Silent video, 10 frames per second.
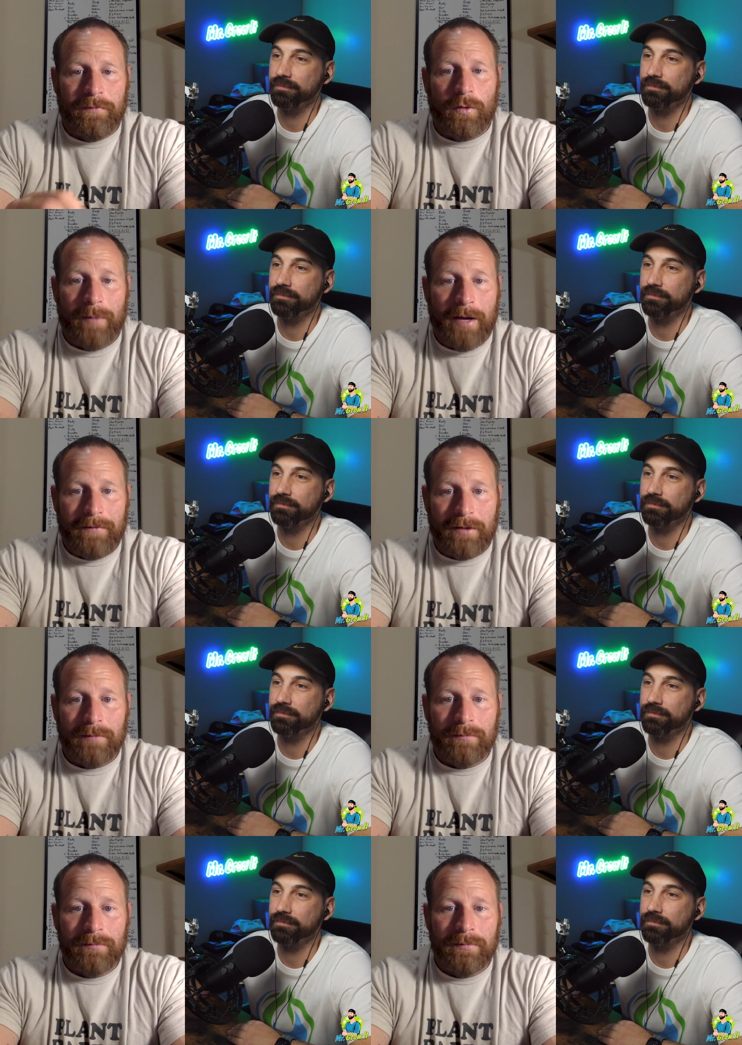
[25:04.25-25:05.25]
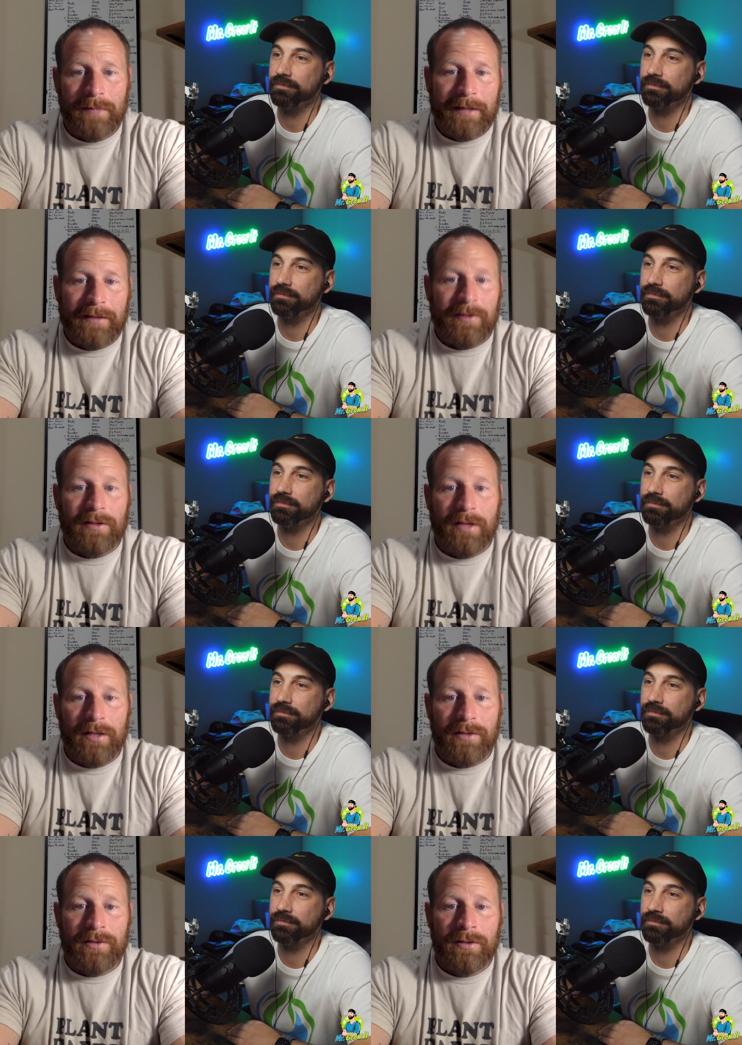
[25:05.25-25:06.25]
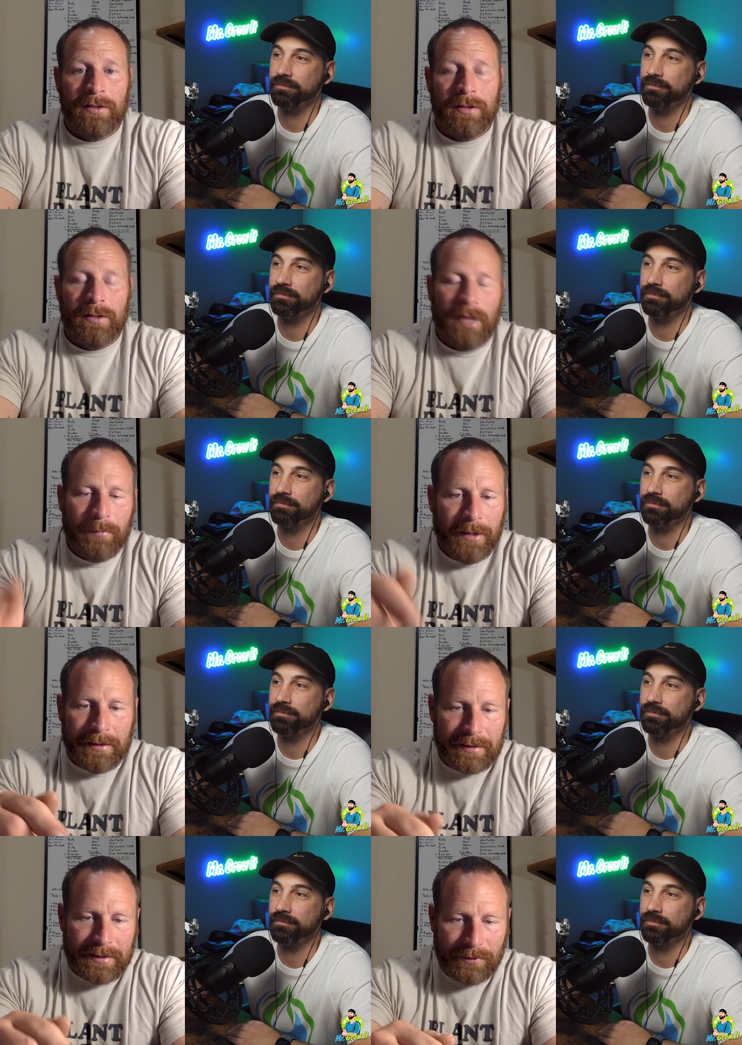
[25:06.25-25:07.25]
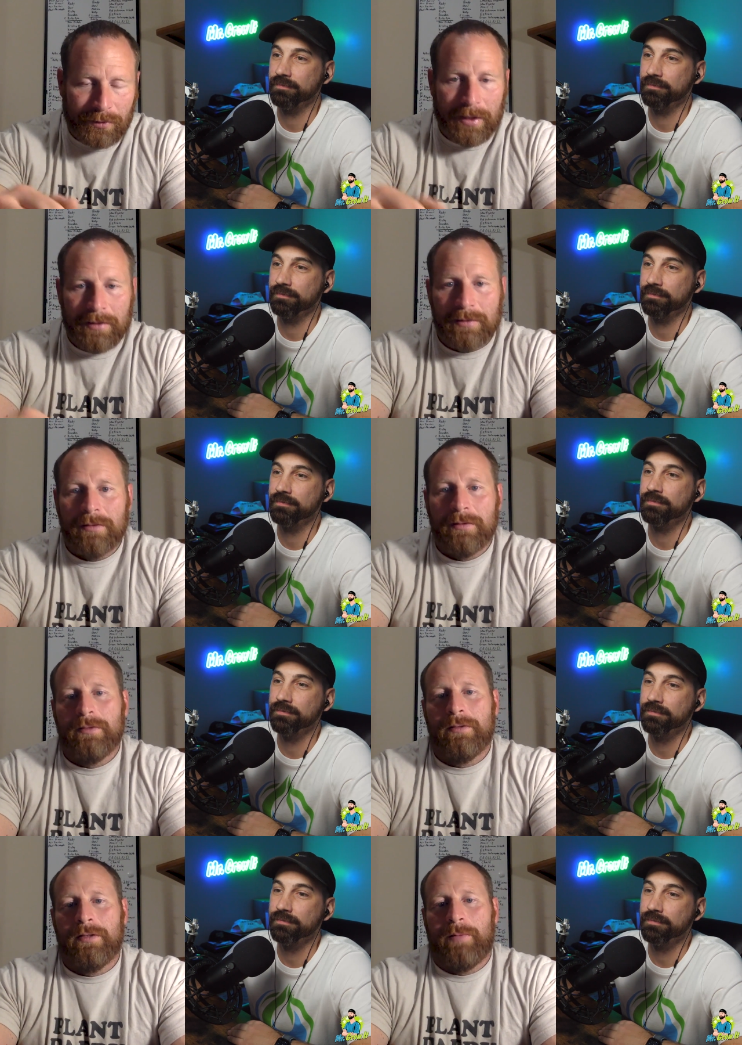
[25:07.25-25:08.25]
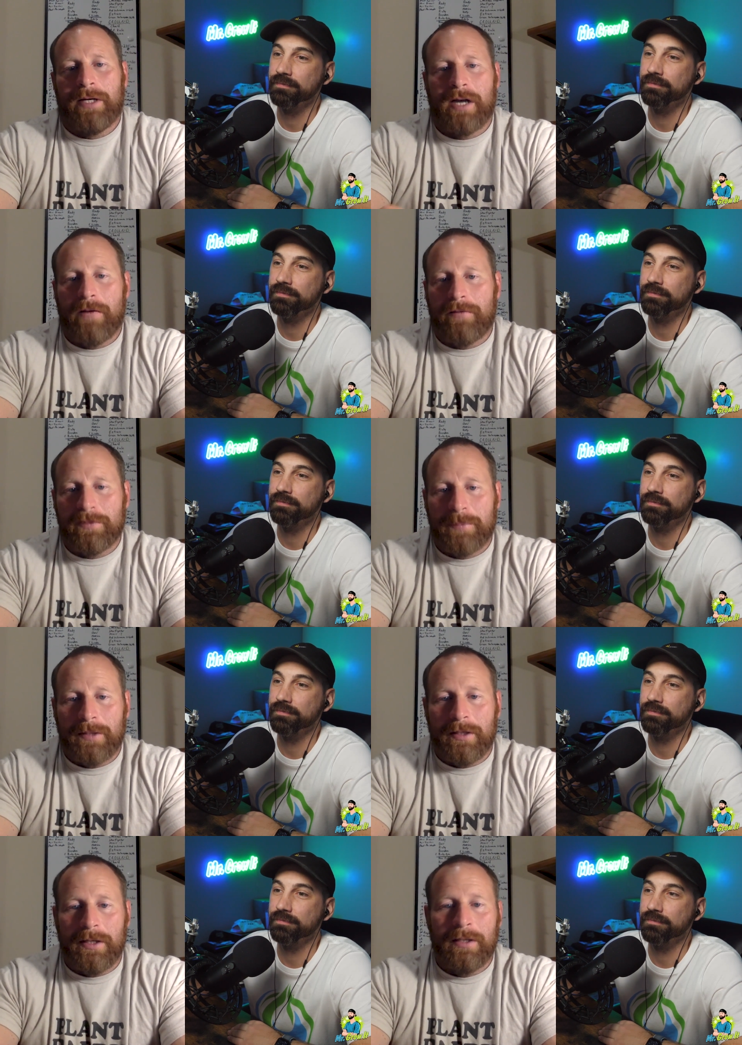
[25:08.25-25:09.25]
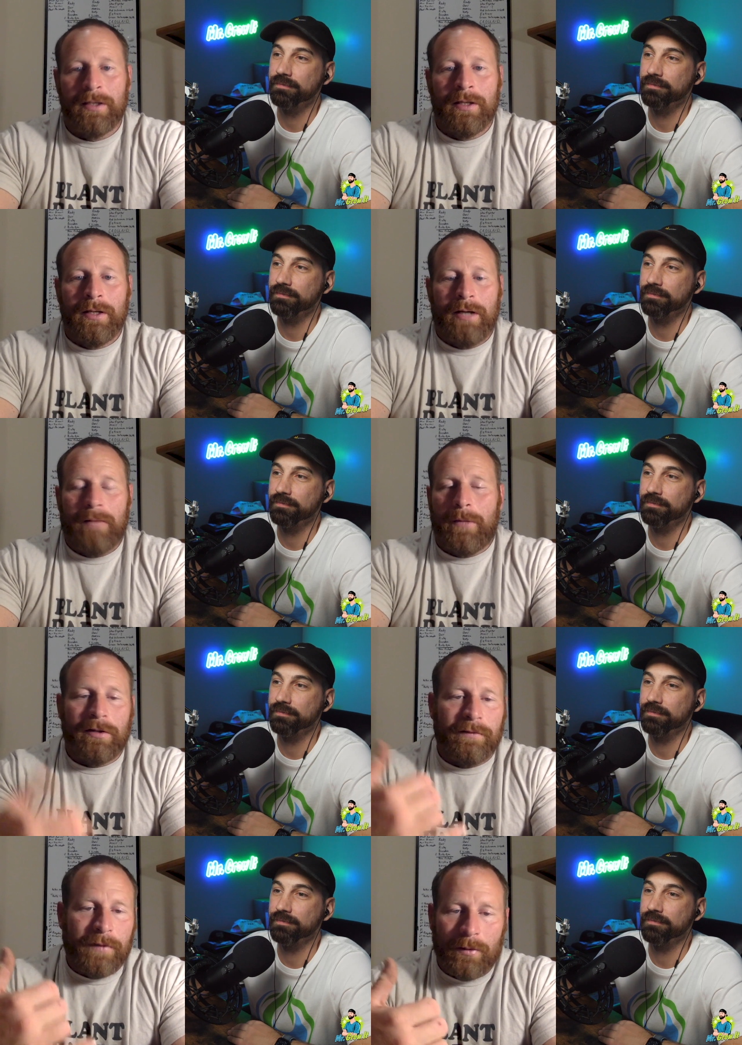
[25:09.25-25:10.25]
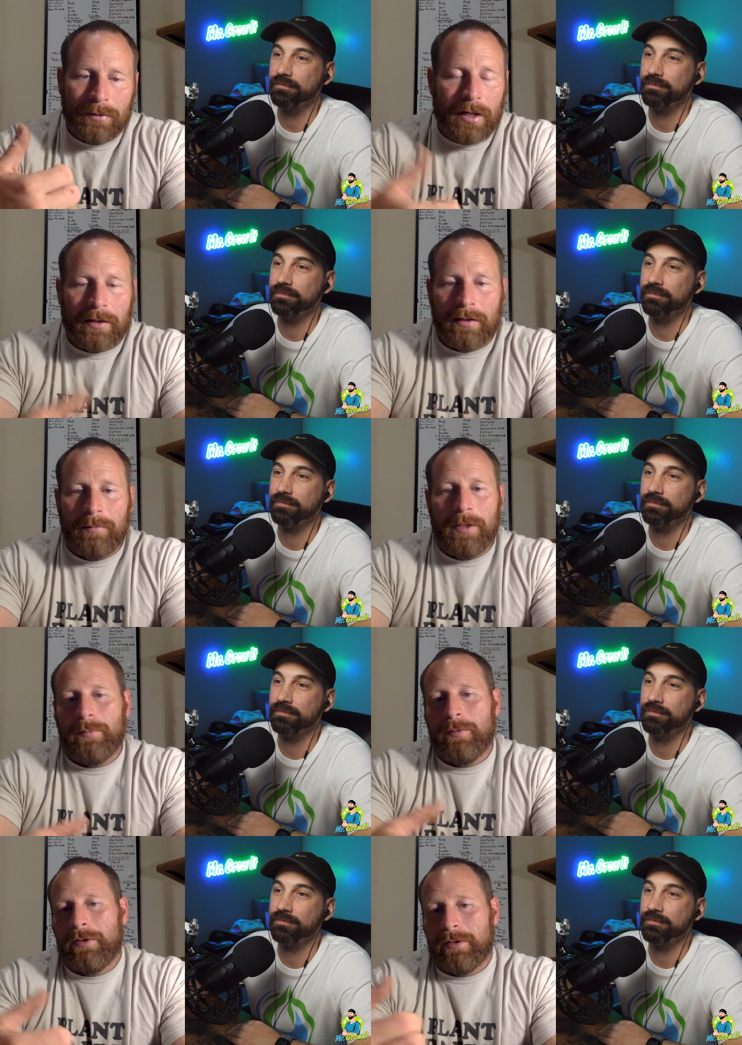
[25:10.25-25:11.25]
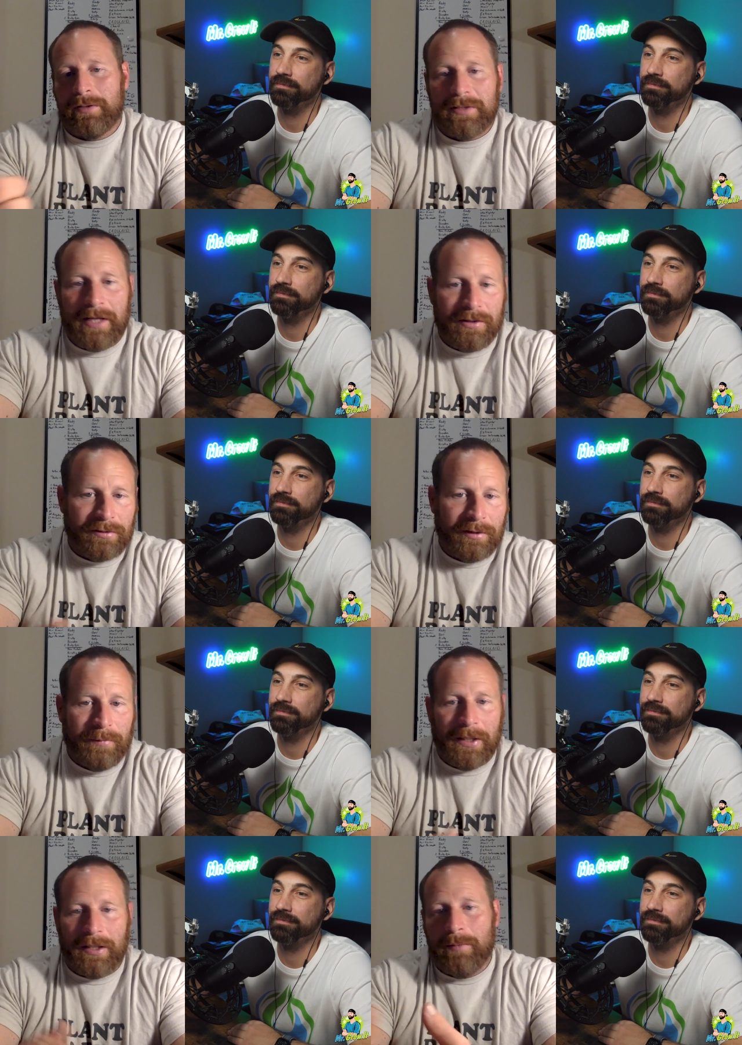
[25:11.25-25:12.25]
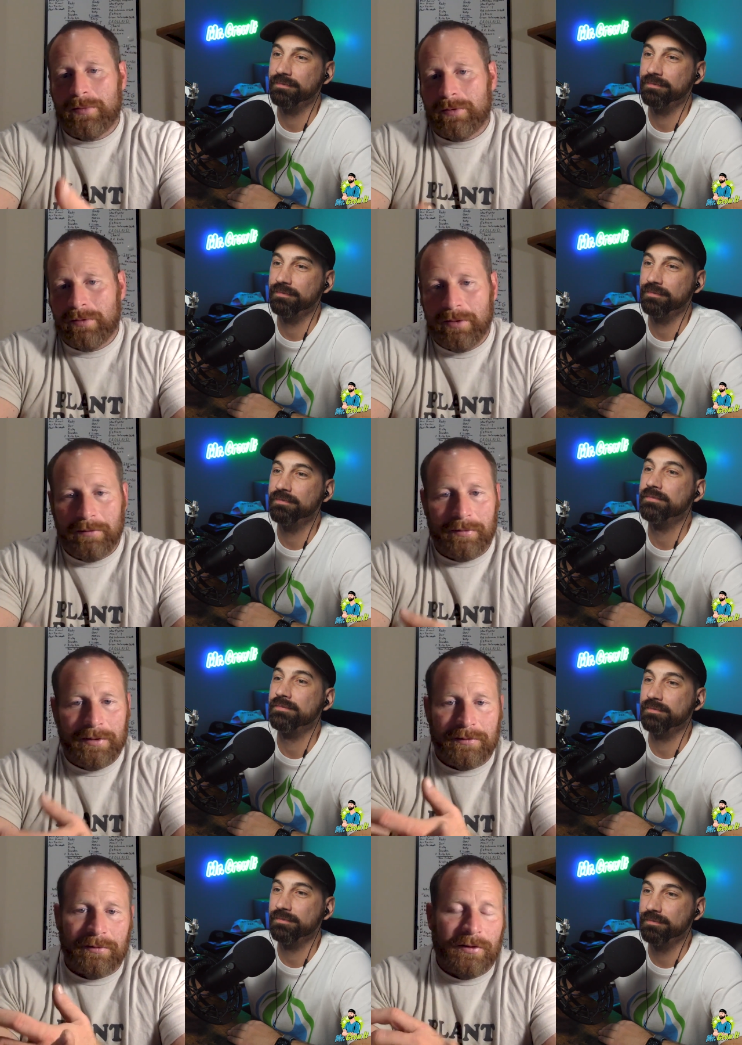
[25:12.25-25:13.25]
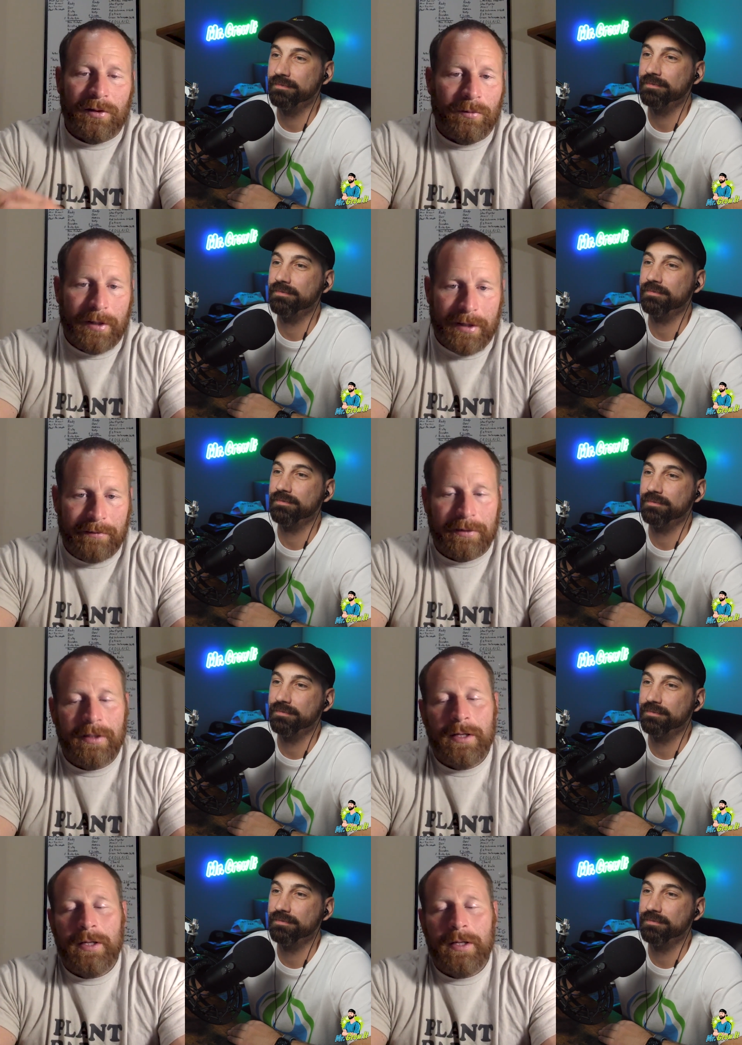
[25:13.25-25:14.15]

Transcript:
Speaker 1: for my farm. Like during lunch, I'm planting seed trays. On my conference period, I'm on the phone talking to people or scheduling pickups or deliveries or, you know, whatever.